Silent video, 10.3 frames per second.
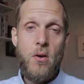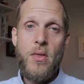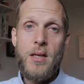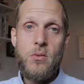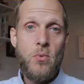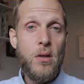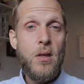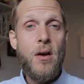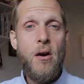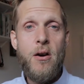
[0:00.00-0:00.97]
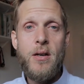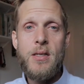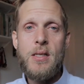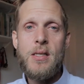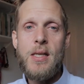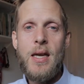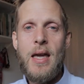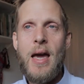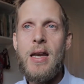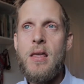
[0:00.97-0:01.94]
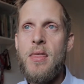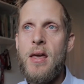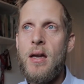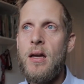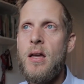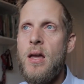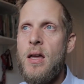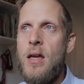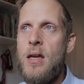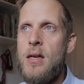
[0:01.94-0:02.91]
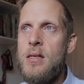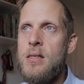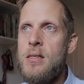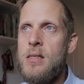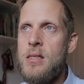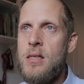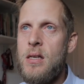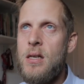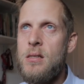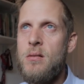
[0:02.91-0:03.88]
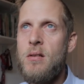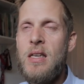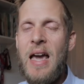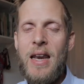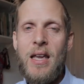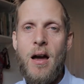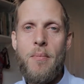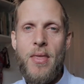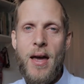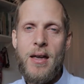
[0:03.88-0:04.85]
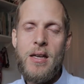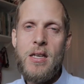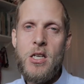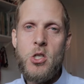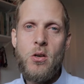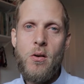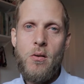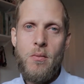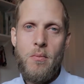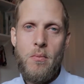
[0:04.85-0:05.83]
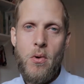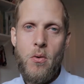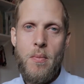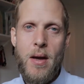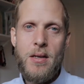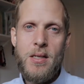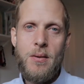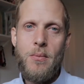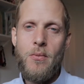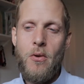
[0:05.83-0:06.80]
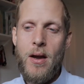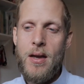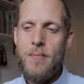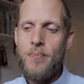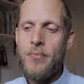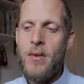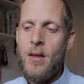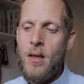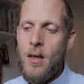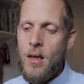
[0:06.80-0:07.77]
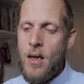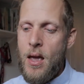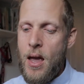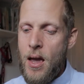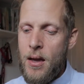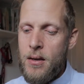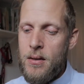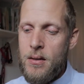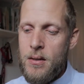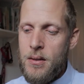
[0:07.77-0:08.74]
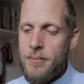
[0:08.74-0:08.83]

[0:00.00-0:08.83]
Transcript: that's really the hardest. It's like anything is getting up that initial momentum, right? And